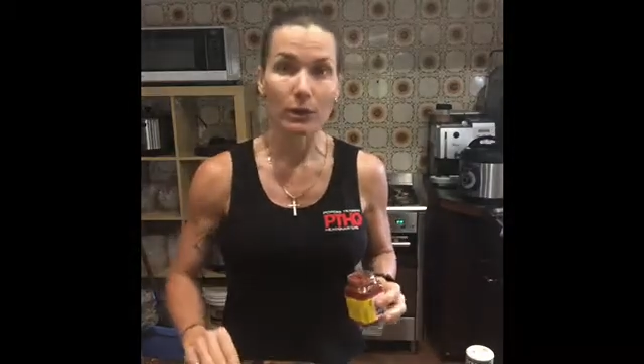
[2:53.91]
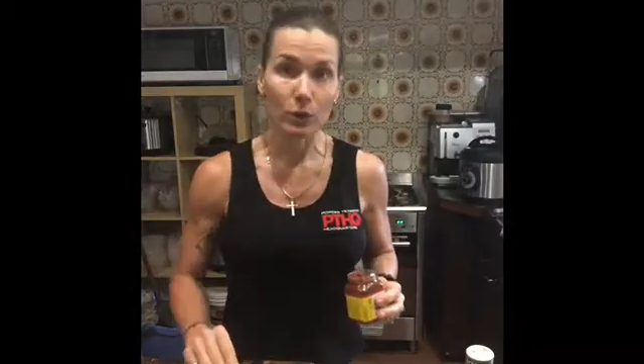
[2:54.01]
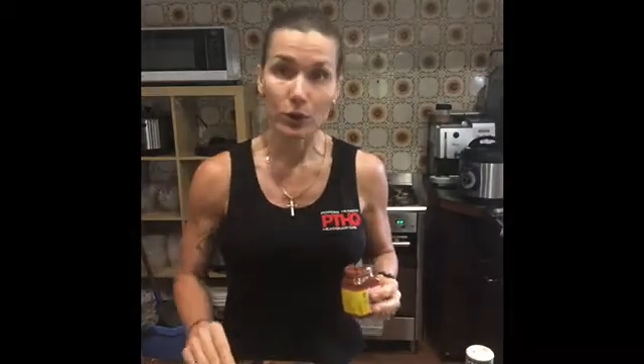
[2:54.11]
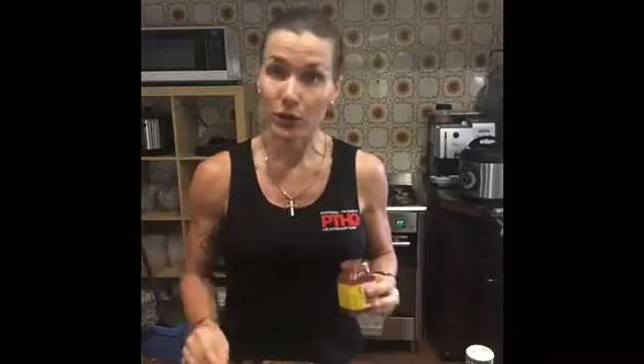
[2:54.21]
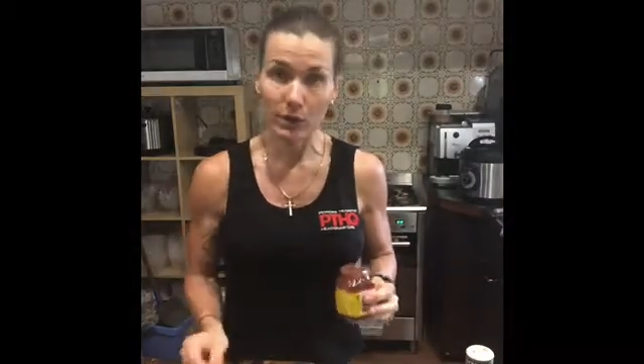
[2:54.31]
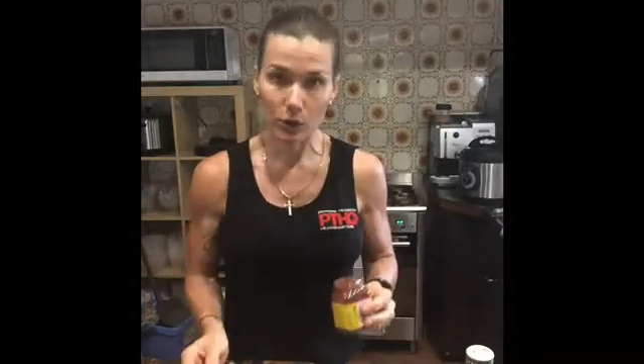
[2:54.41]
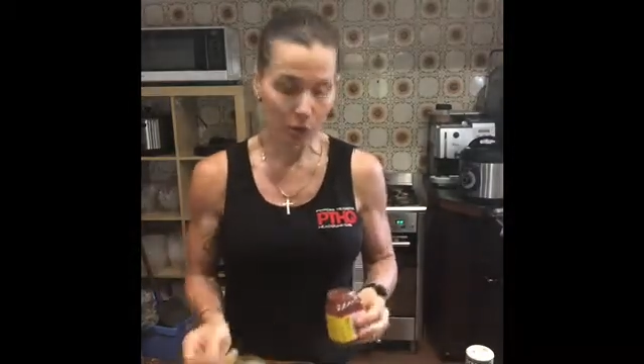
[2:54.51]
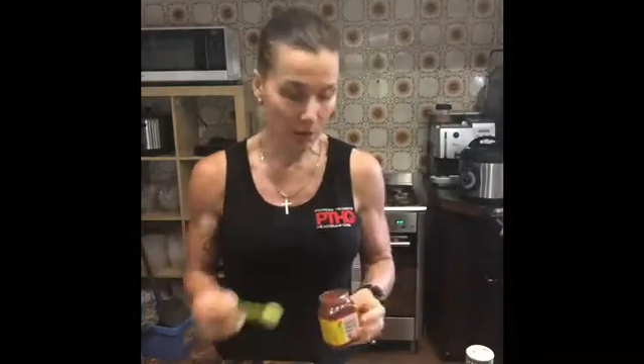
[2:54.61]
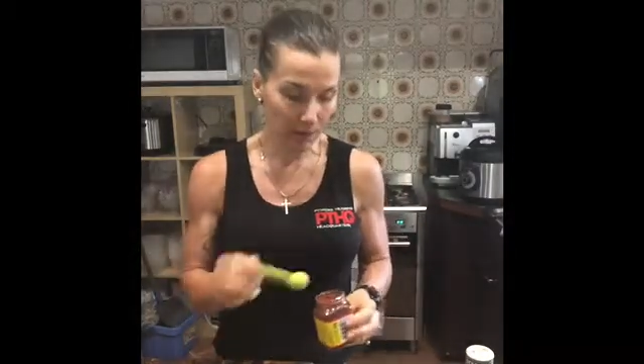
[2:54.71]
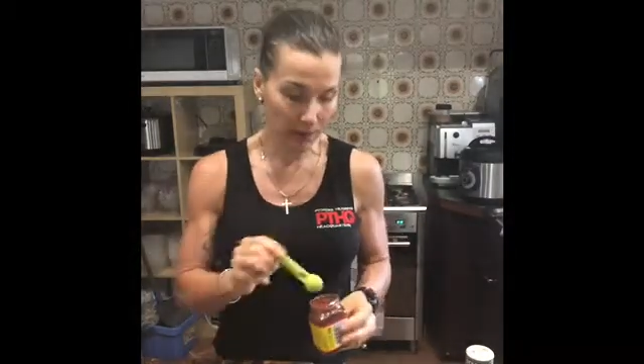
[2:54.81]
or just
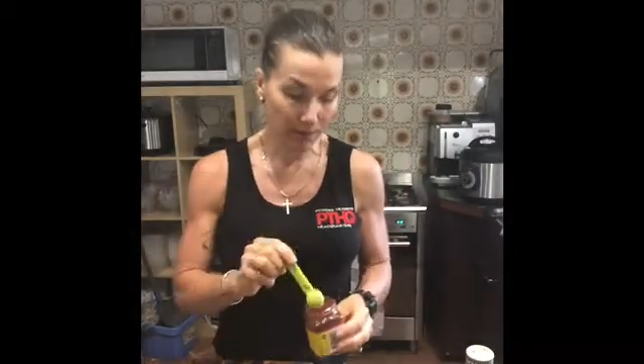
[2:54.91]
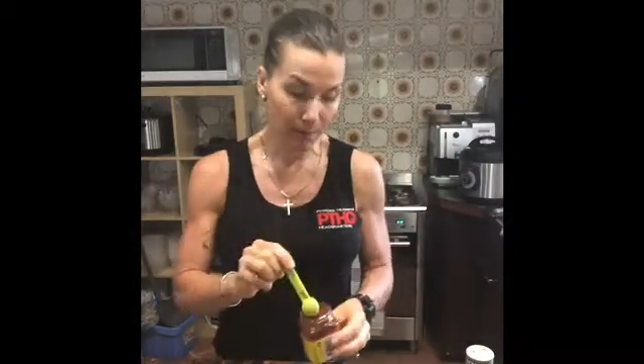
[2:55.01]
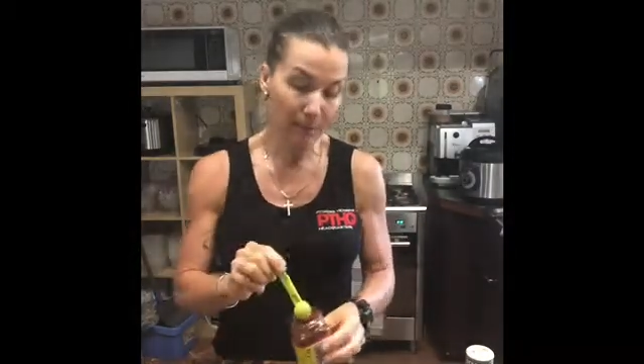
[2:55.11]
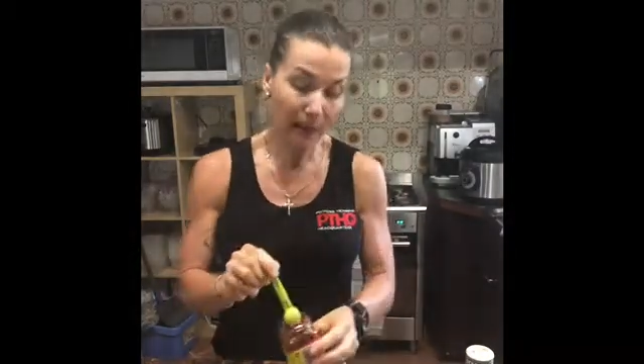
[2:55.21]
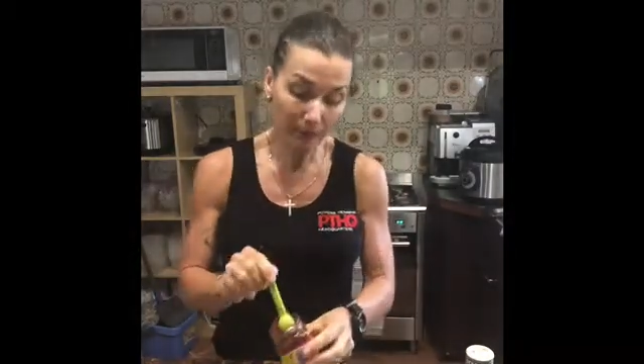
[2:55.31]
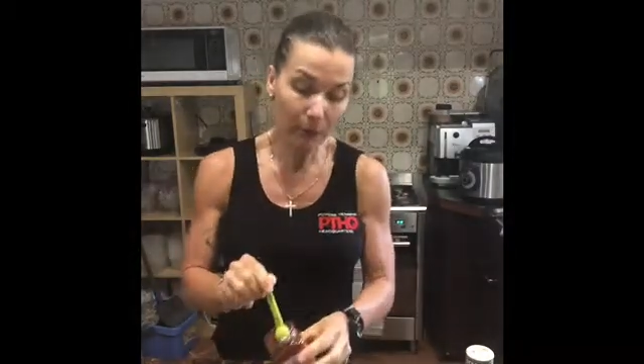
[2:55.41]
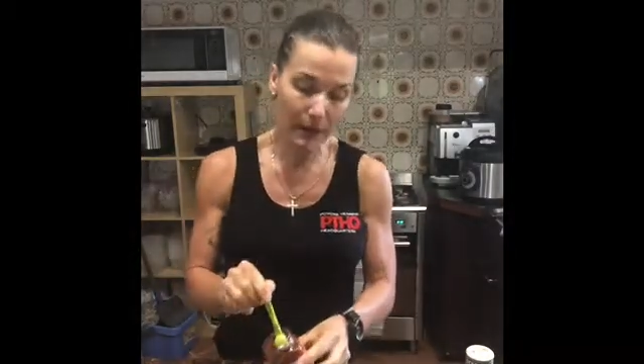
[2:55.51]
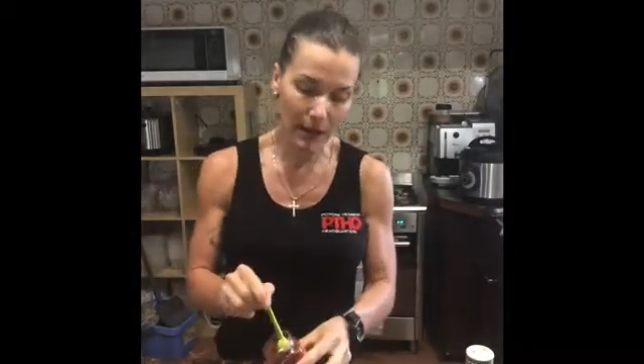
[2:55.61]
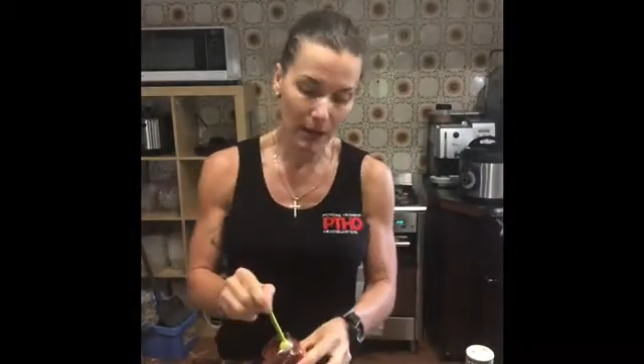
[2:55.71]
normal paprika.